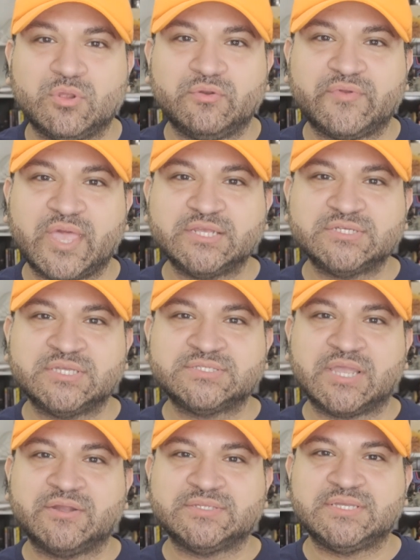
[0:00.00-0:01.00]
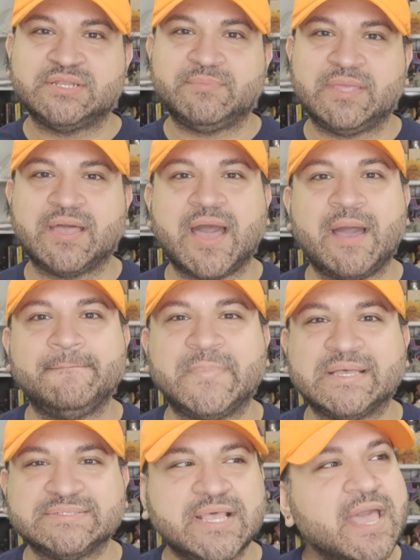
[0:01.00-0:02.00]
notifications. Guaranteed to be a hot
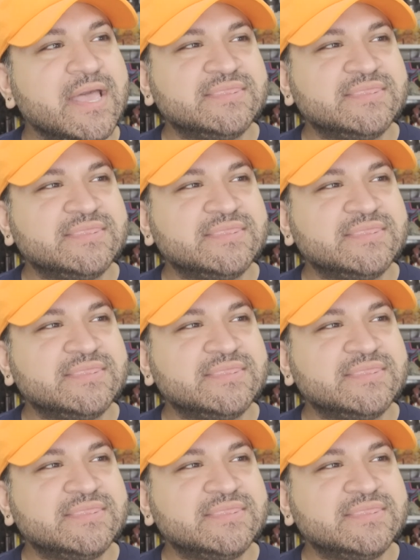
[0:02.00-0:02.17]
mess.